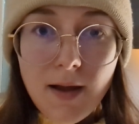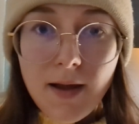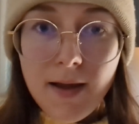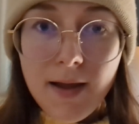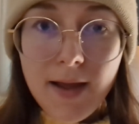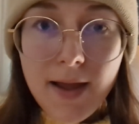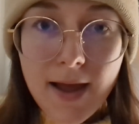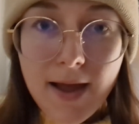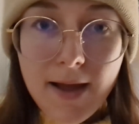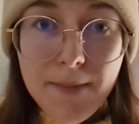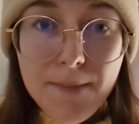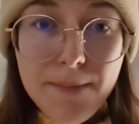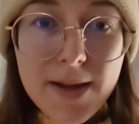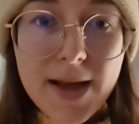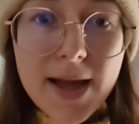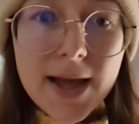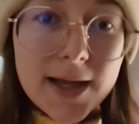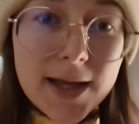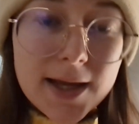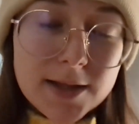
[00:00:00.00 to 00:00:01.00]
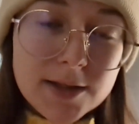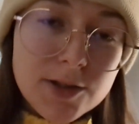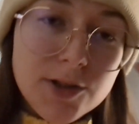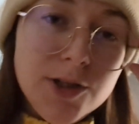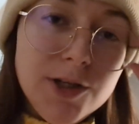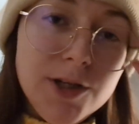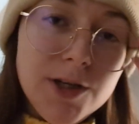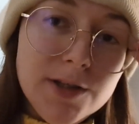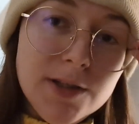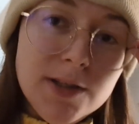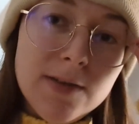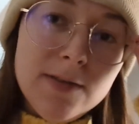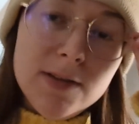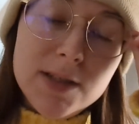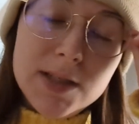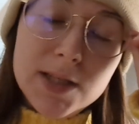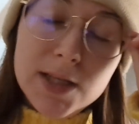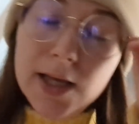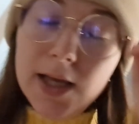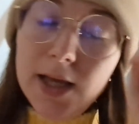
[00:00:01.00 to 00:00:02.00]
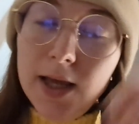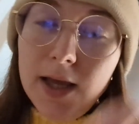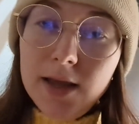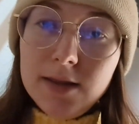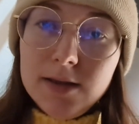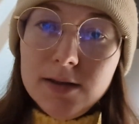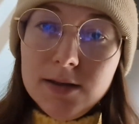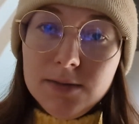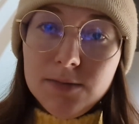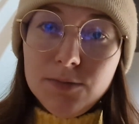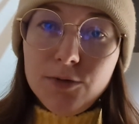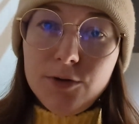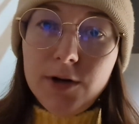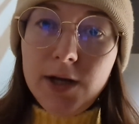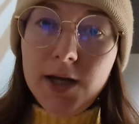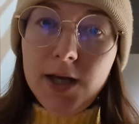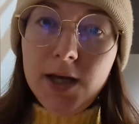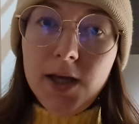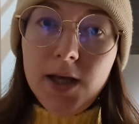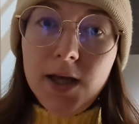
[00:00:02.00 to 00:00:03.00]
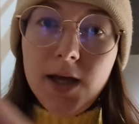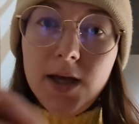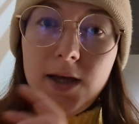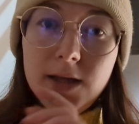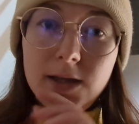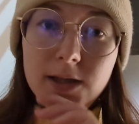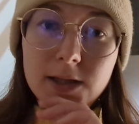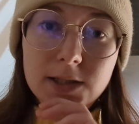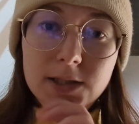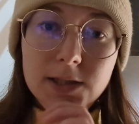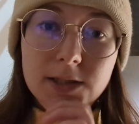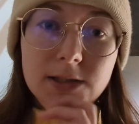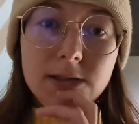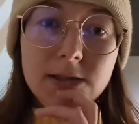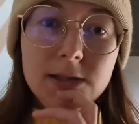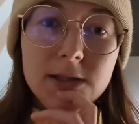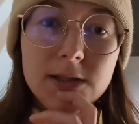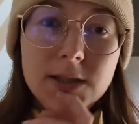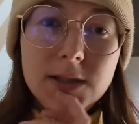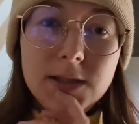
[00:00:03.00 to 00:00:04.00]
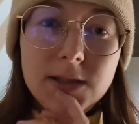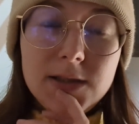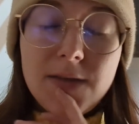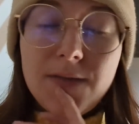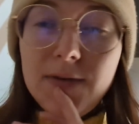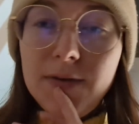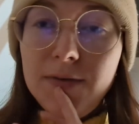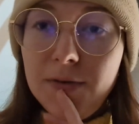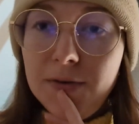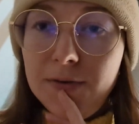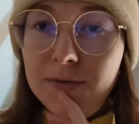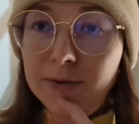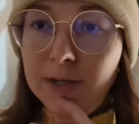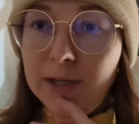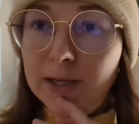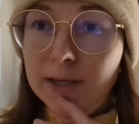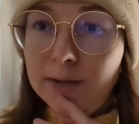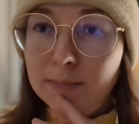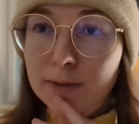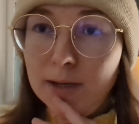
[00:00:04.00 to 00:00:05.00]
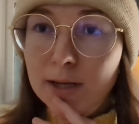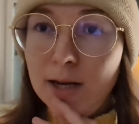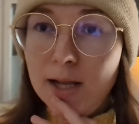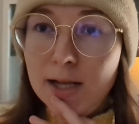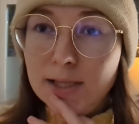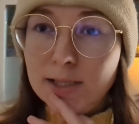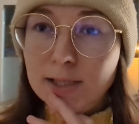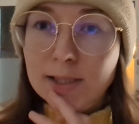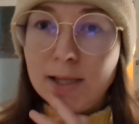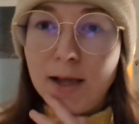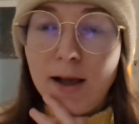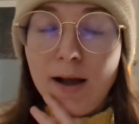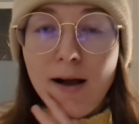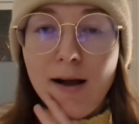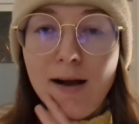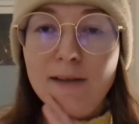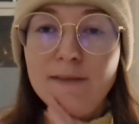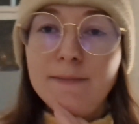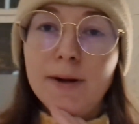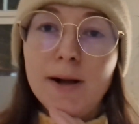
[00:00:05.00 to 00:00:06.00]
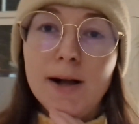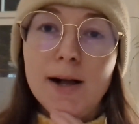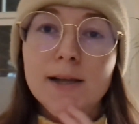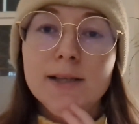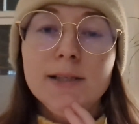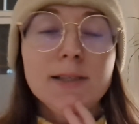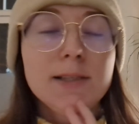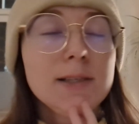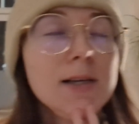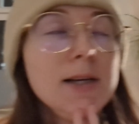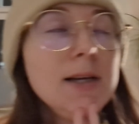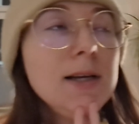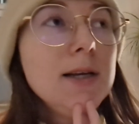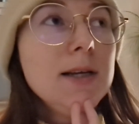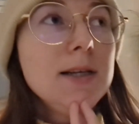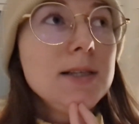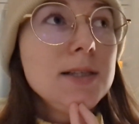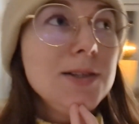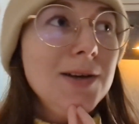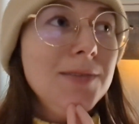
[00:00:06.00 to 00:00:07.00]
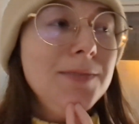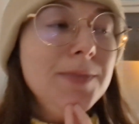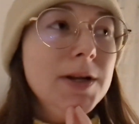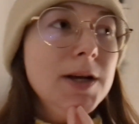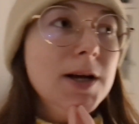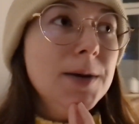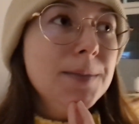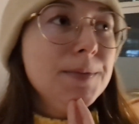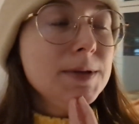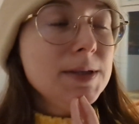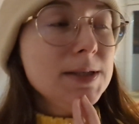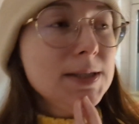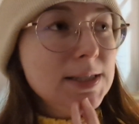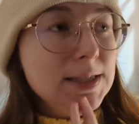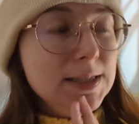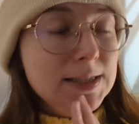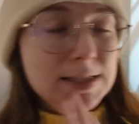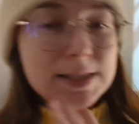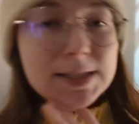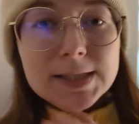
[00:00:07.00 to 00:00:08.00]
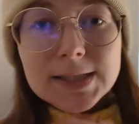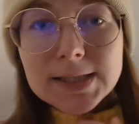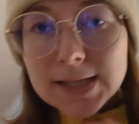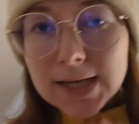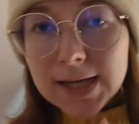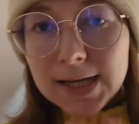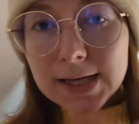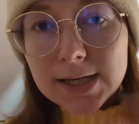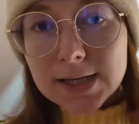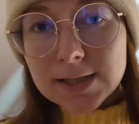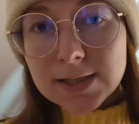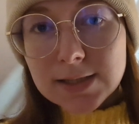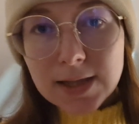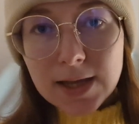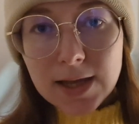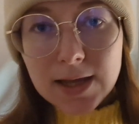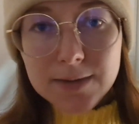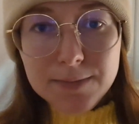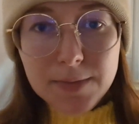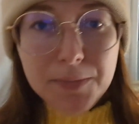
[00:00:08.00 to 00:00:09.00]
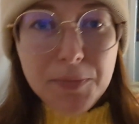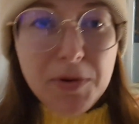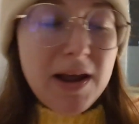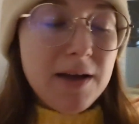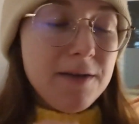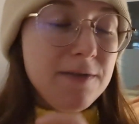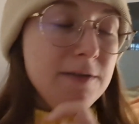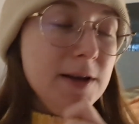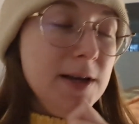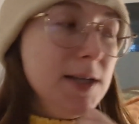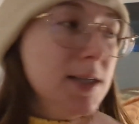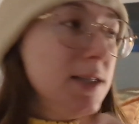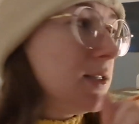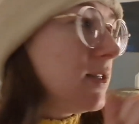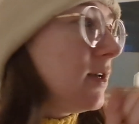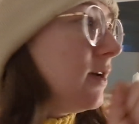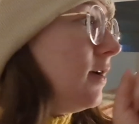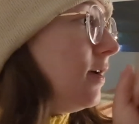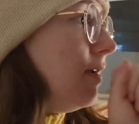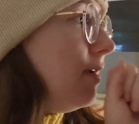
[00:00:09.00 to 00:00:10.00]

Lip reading: I am back at Studio 70 this morning. It is 7:15, my class is at past. So I've been up since 6, had my breakfast,